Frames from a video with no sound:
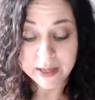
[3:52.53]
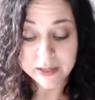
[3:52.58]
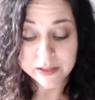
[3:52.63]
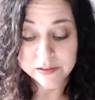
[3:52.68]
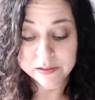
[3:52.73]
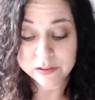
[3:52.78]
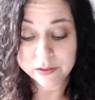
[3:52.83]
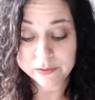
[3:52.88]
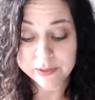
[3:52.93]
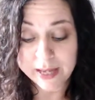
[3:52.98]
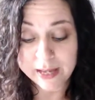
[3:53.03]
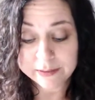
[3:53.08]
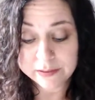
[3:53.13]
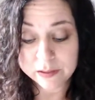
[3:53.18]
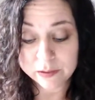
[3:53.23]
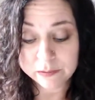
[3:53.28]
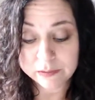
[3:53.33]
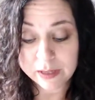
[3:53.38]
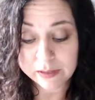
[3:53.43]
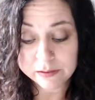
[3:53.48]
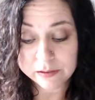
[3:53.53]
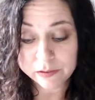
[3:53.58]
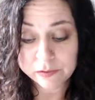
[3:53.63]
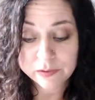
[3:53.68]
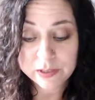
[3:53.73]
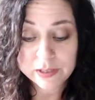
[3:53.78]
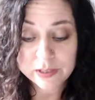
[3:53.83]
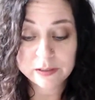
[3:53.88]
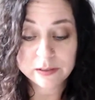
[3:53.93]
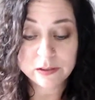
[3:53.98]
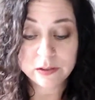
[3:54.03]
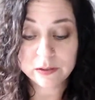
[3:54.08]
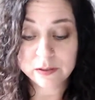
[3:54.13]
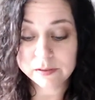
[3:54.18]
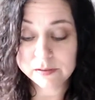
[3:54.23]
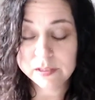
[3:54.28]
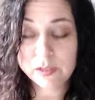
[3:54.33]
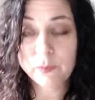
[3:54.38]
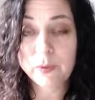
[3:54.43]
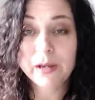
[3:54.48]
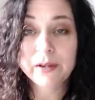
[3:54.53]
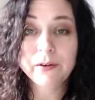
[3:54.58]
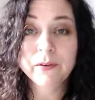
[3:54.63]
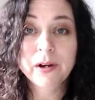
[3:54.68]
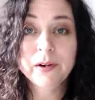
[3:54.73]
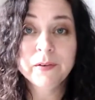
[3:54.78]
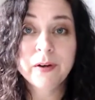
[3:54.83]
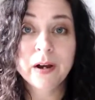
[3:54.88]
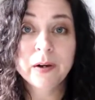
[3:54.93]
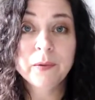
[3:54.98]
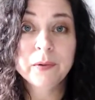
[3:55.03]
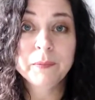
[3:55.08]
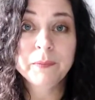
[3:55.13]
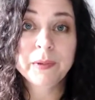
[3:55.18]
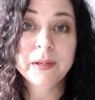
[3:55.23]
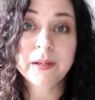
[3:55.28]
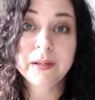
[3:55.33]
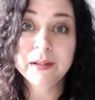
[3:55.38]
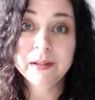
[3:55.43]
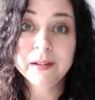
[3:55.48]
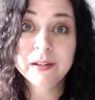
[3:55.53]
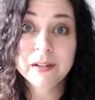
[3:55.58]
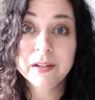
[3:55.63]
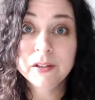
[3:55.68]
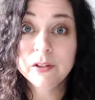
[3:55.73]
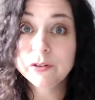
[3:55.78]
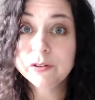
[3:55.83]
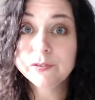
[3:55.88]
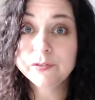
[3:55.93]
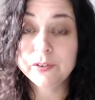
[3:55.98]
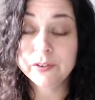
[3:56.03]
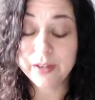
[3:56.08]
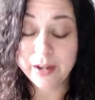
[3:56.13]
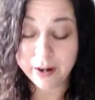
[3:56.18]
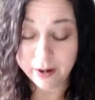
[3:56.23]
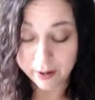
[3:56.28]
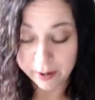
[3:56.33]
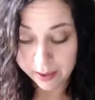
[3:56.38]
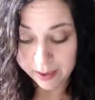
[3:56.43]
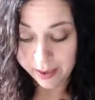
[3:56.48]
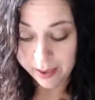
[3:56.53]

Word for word: So that's a, that's a reason you can see why gray rock would be useful there.